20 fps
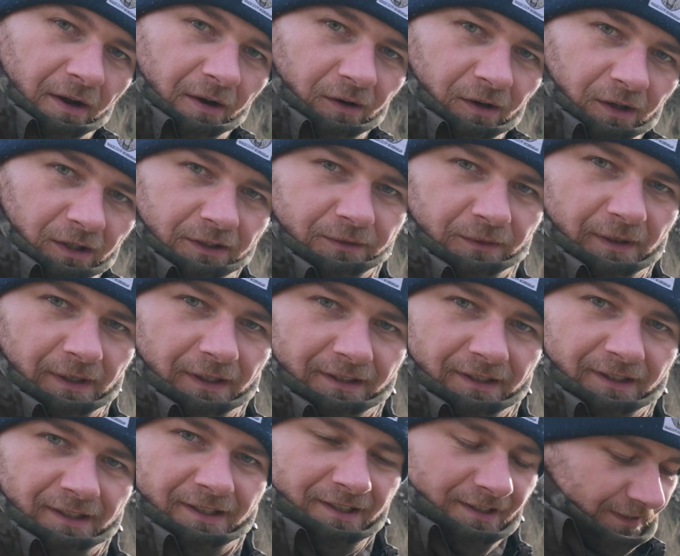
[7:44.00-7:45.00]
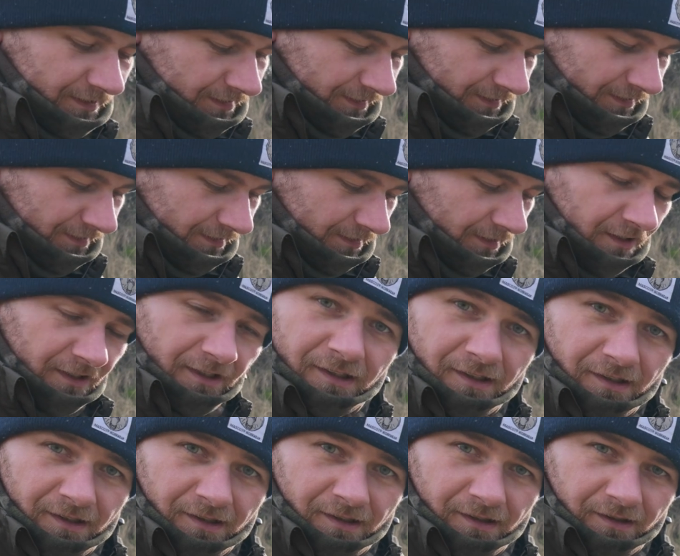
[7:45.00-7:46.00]
old one,
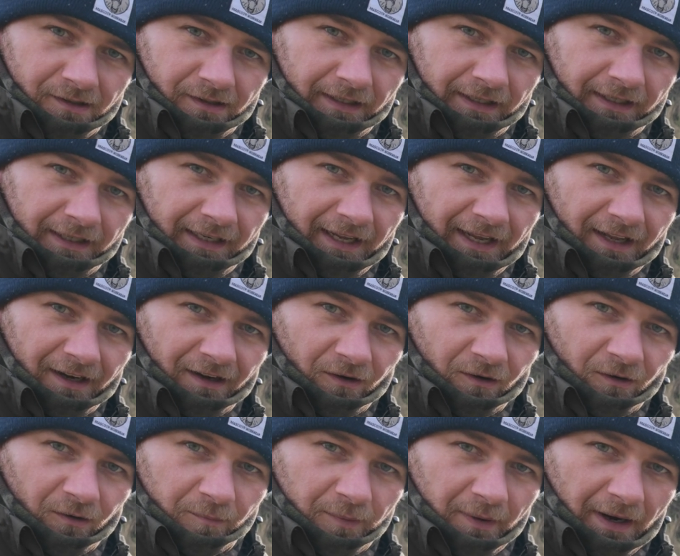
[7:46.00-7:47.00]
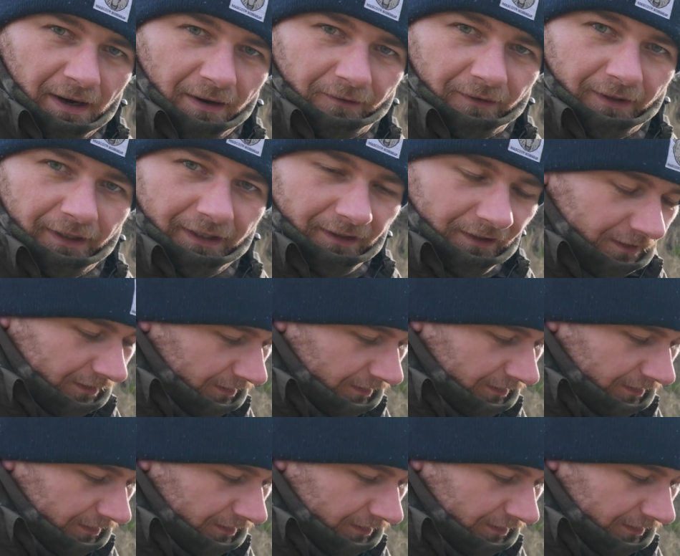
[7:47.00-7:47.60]
and hello Browning.